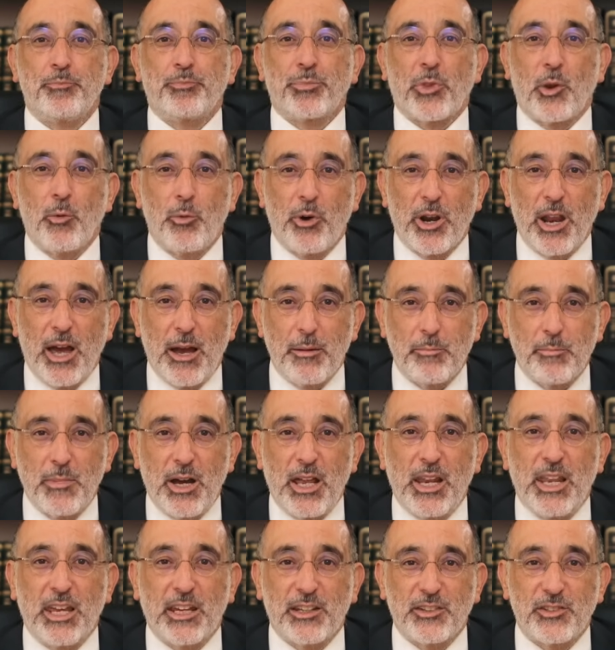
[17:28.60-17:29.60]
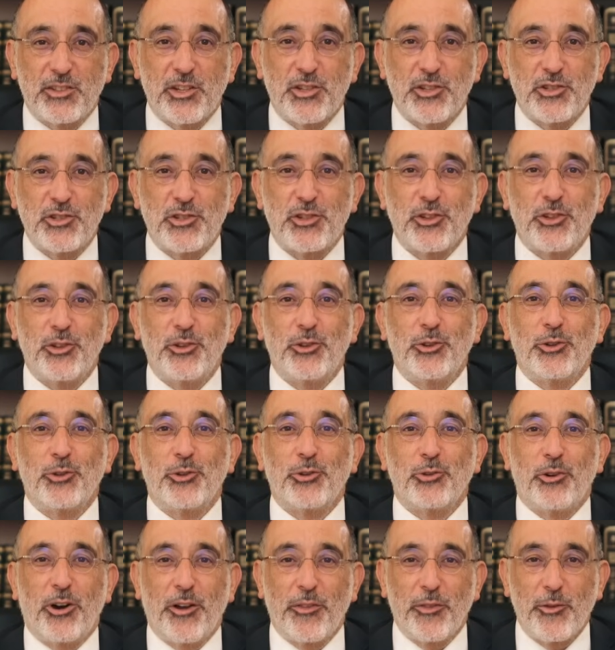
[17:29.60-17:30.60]
what Amalek did to
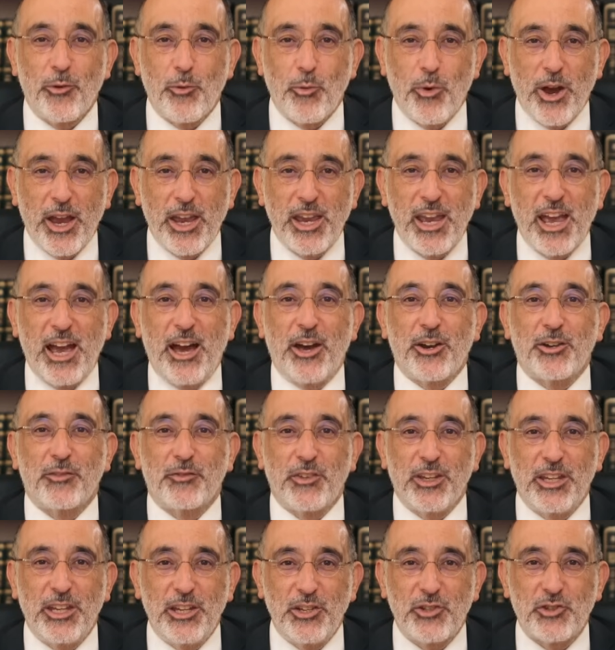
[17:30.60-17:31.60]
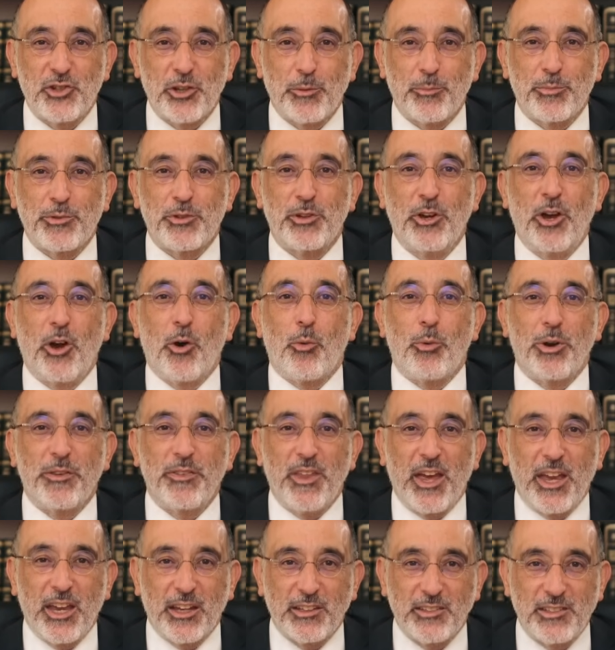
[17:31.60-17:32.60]
you on the way out of Egypt when
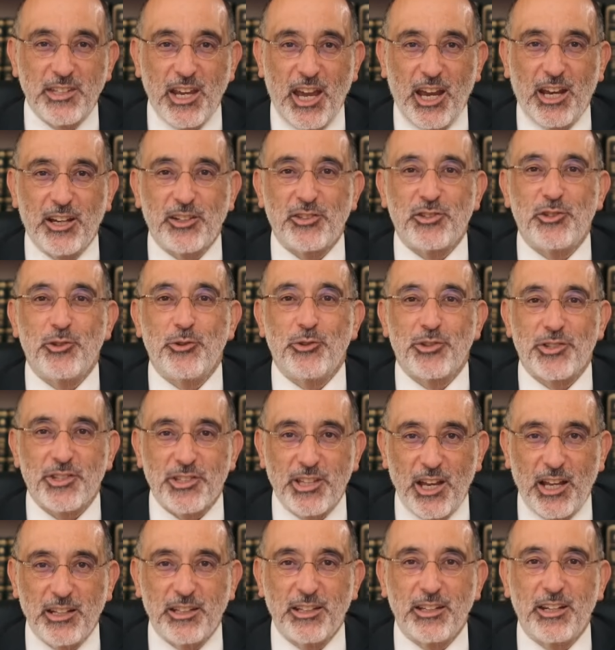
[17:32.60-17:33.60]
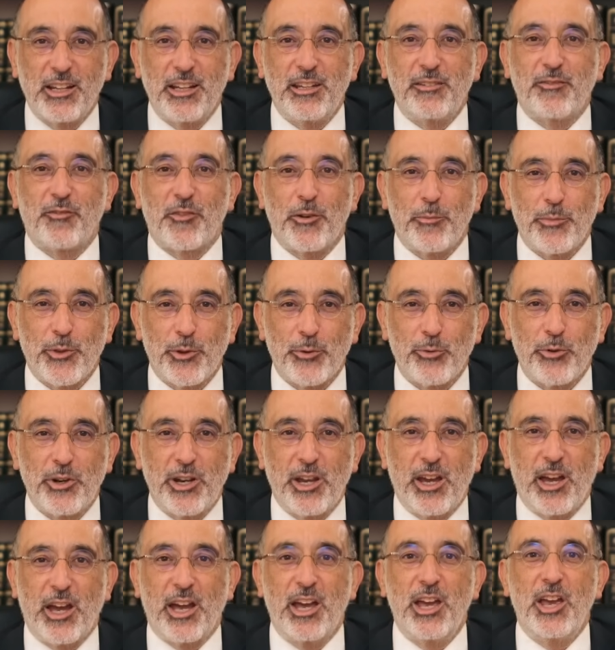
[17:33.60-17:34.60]
they attacked you suddenly from the
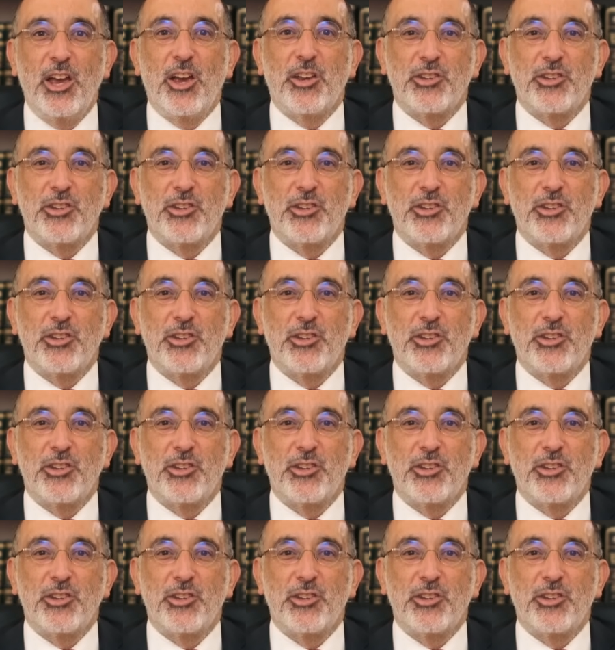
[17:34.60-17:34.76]
rear,